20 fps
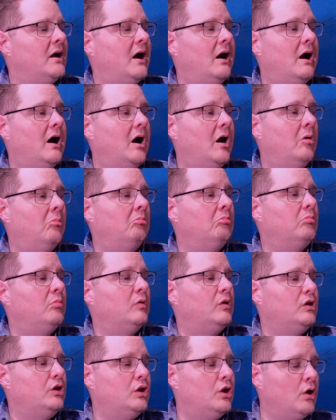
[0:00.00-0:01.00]

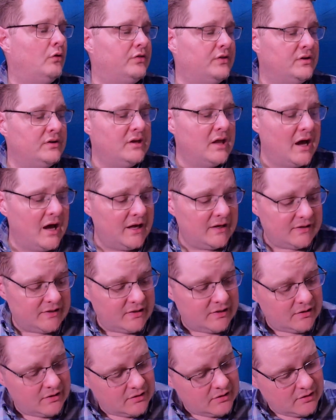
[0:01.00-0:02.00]
The
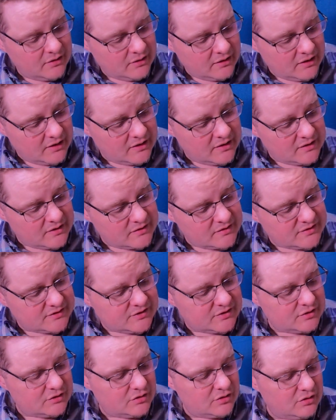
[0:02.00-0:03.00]
nut
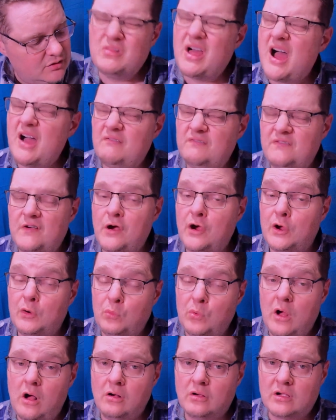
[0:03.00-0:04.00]
is not very
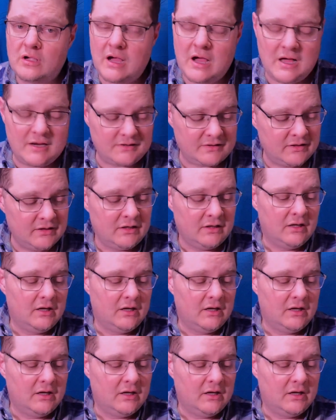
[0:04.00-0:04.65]
well cut.